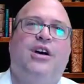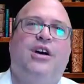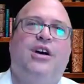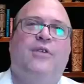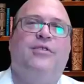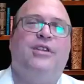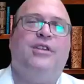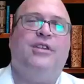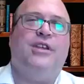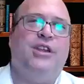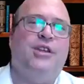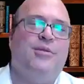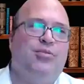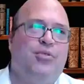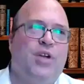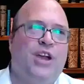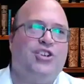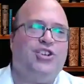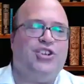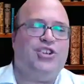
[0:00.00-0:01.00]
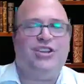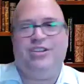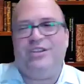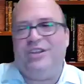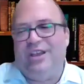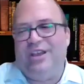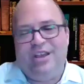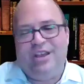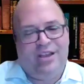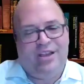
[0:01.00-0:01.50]
of an impression,
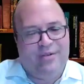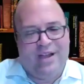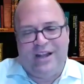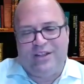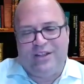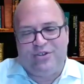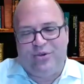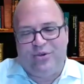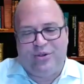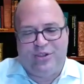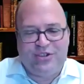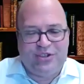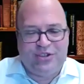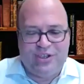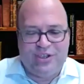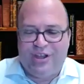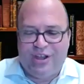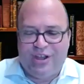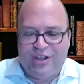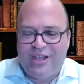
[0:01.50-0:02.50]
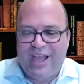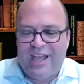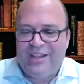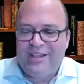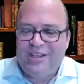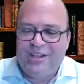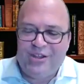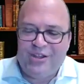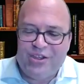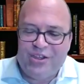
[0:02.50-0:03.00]
right? It's always,
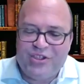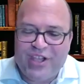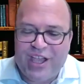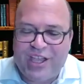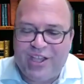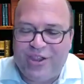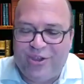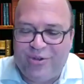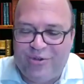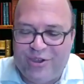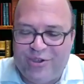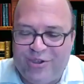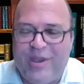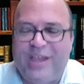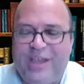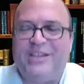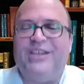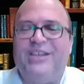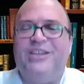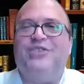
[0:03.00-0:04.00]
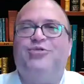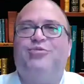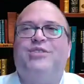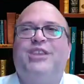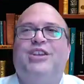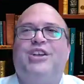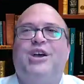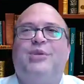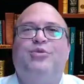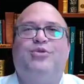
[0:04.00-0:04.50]
again, the secular Israelis, when
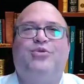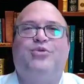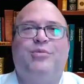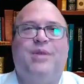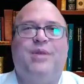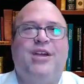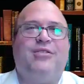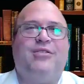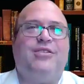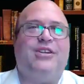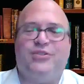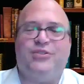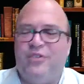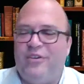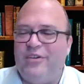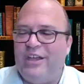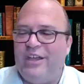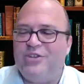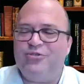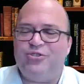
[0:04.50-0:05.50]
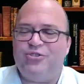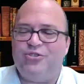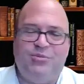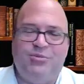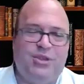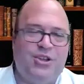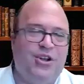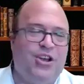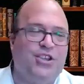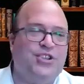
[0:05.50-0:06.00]
they come to America, it's very interesting
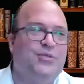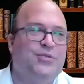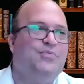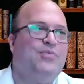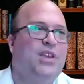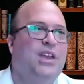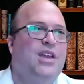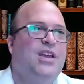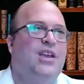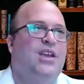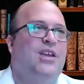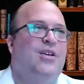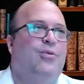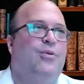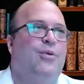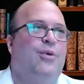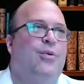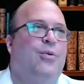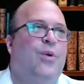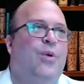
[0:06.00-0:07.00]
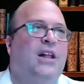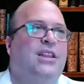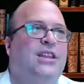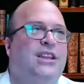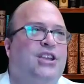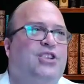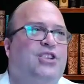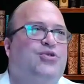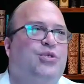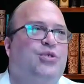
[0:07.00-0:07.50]
because while
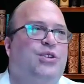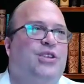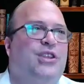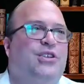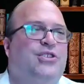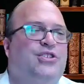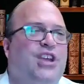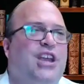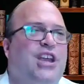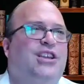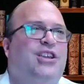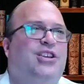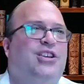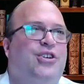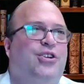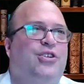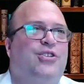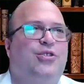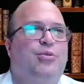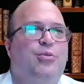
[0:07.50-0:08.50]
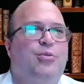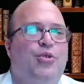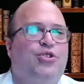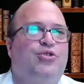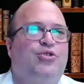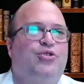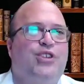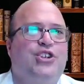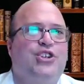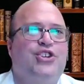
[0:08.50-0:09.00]
in Israel they're secular and they're more
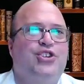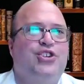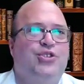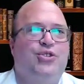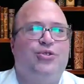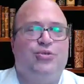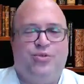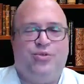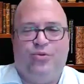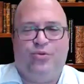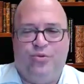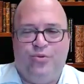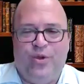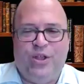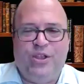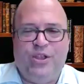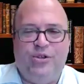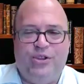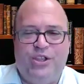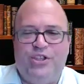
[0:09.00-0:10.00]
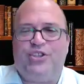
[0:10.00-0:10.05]
traditional, when you're